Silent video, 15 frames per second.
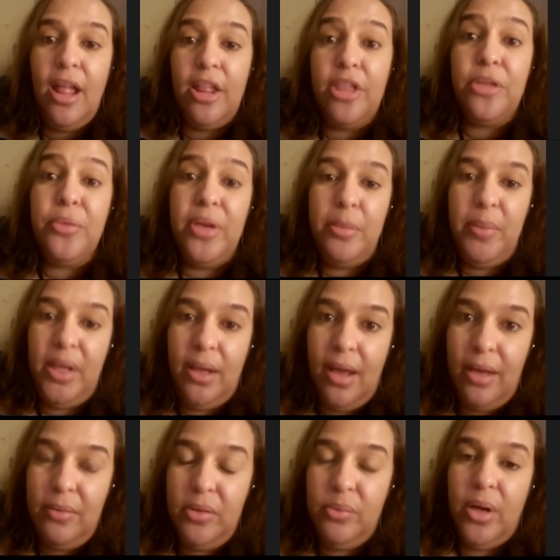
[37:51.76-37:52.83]
three
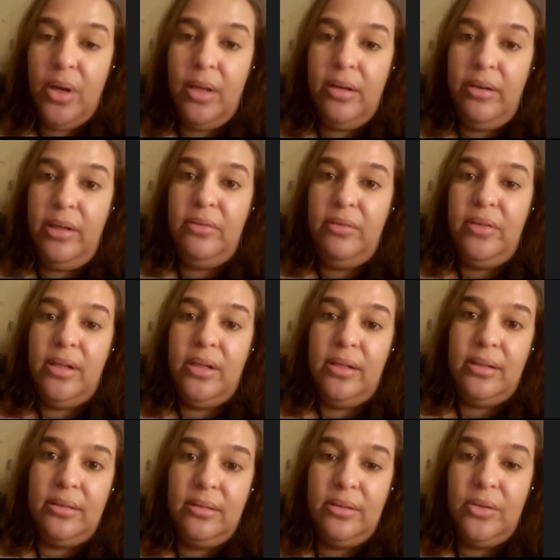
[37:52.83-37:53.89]
beehives were underneath
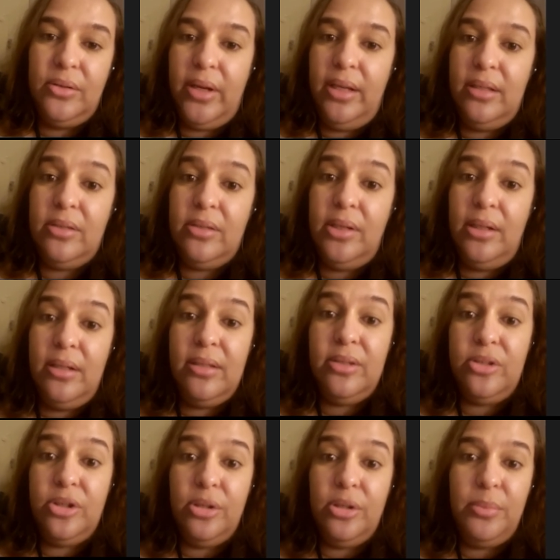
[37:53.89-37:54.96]
there, right? So they
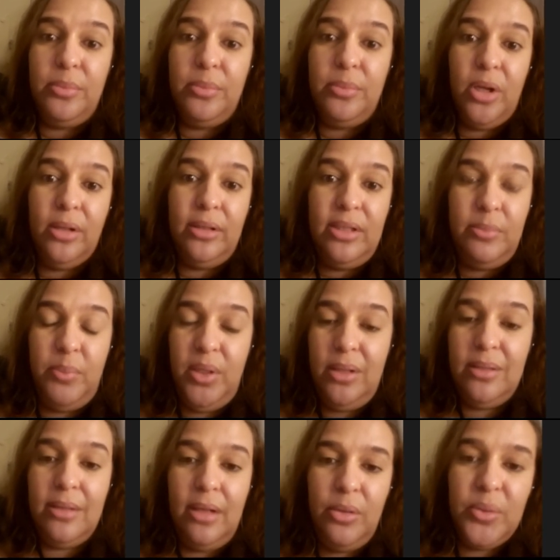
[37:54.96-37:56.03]
disturbed all these
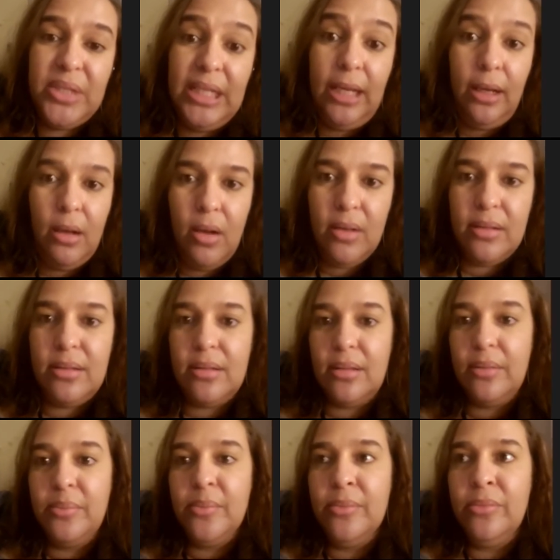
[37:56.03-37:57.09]
bees and it was chaos.
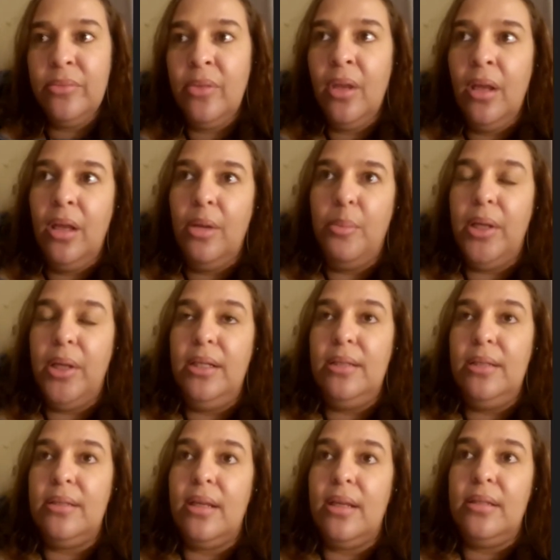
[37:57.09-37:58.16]
But he
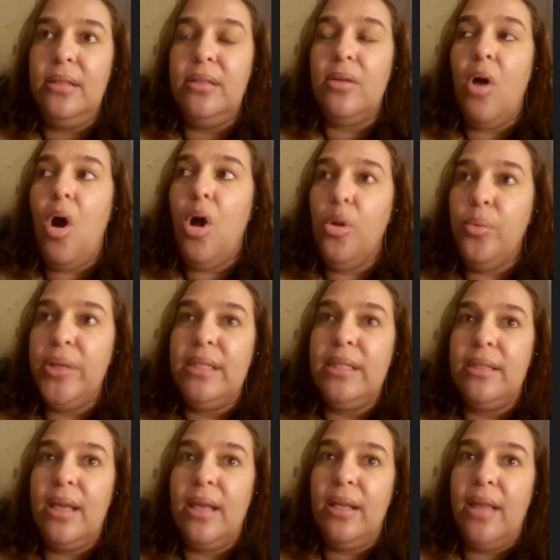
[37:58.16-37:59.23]
says he's always
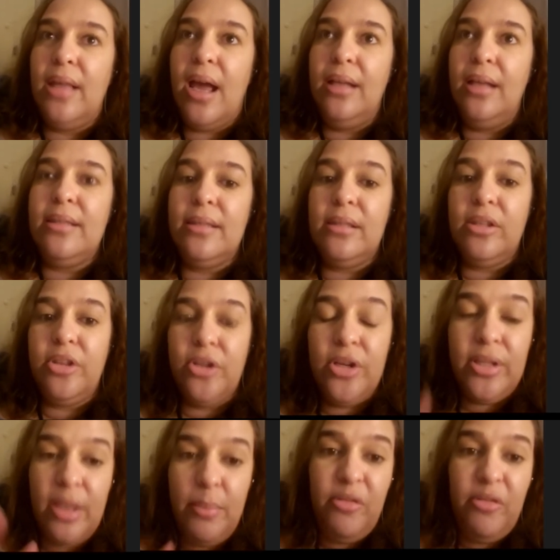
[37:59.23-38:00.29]
said that, and this is the third
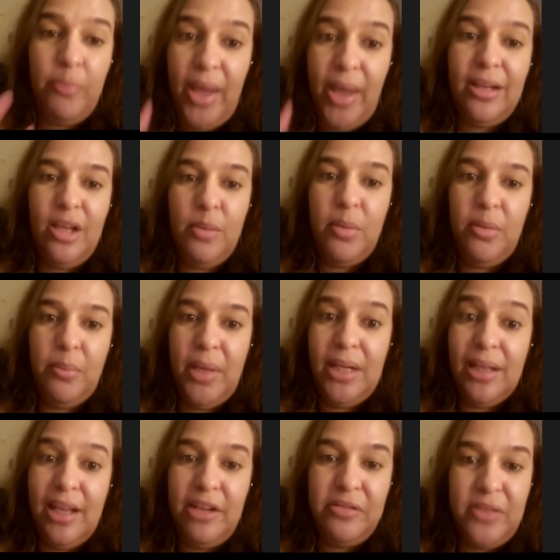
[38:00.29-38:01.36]
time I've met him in my
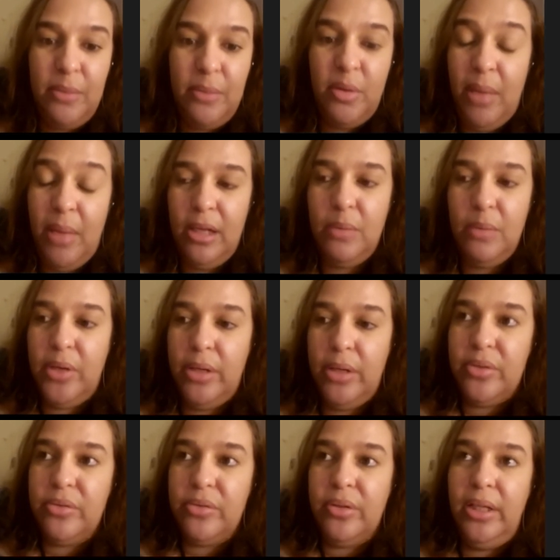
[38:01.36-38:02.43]
lifetime. I met him when I
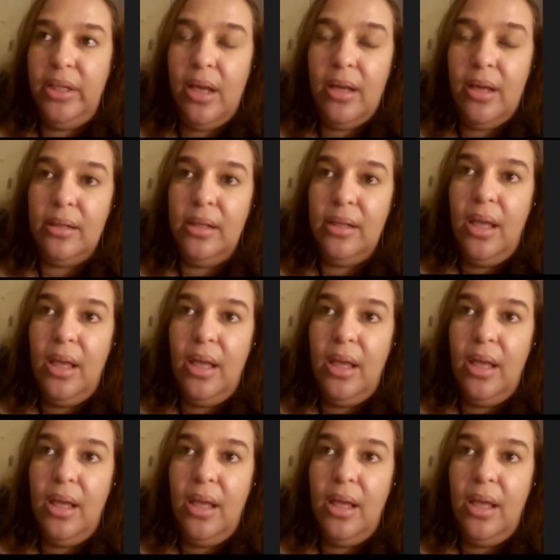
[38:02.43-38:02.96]
was really young,